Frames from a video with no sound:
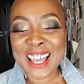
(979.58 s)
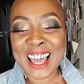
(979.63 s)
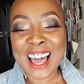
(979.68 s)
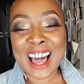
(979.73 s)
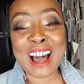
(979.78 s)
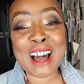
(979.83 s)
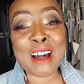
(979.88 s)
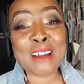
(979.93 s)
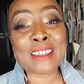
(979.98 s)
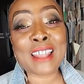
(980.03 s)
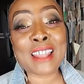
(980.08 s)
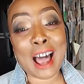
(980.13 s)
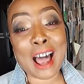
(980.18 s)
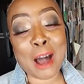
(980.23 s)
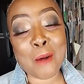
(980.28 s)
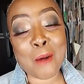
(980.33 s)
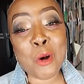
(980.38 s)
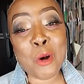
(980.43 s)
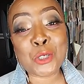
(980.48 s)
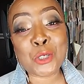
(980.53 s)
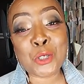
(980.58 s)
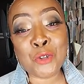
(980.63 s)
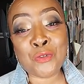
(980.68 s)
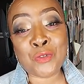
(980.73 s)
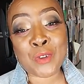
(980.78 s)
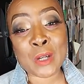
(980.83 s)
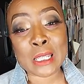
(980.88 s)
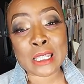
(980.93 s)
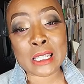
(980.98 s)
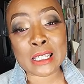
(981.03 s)
I I want you
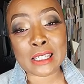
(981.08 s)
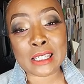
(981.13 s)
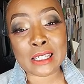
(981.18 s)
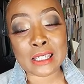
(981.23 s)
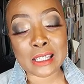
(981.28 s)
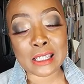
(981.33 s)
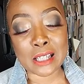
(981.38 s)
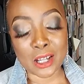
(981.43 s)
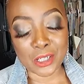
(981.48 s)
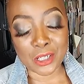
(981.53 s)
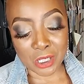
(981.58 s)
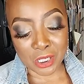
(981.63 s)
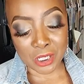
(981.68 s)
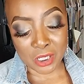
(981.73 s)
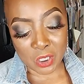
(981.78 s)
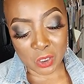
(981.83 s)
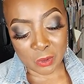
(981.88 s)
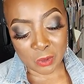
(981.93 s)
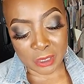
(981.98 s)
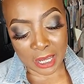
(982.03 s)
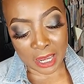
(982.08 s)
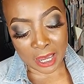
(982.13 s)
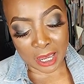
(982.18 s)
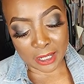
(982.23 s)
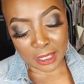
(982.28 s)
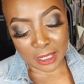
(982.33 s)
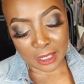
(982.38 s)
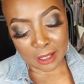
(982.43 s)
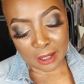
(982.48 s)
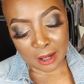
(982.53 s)
for this discussion too,
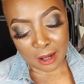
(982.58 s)
Danny.